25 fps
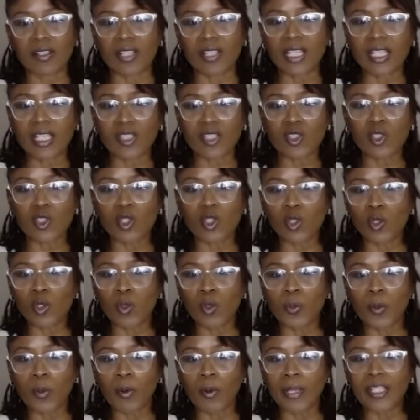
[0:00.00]
He has
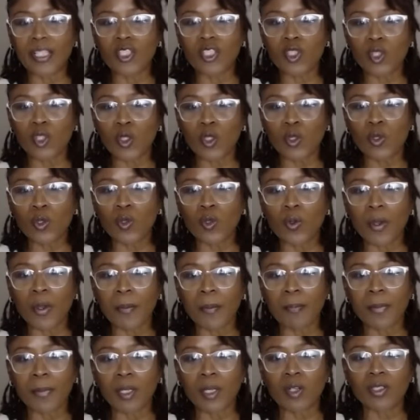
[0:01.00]
2.2
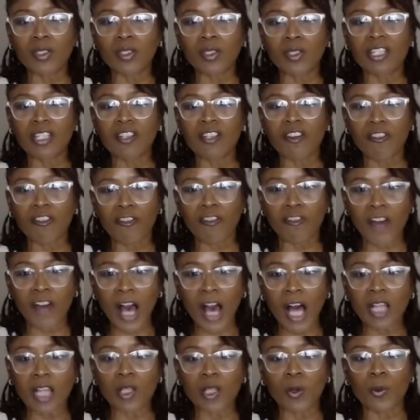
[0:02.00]
million
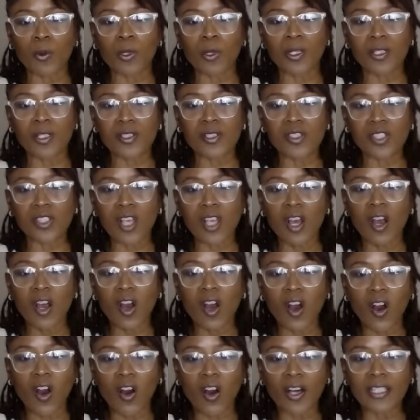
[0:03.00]
followers
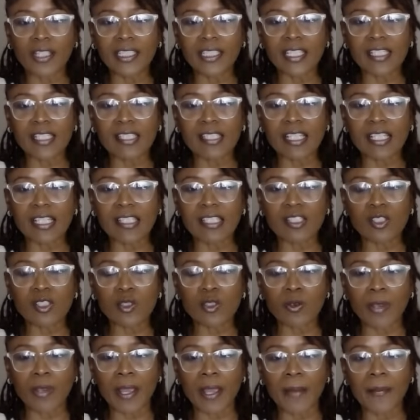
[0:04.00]
on his
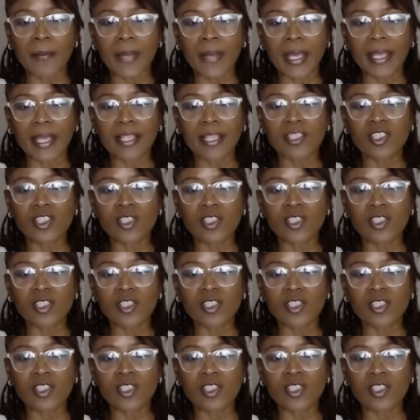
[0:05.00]
Instagram page.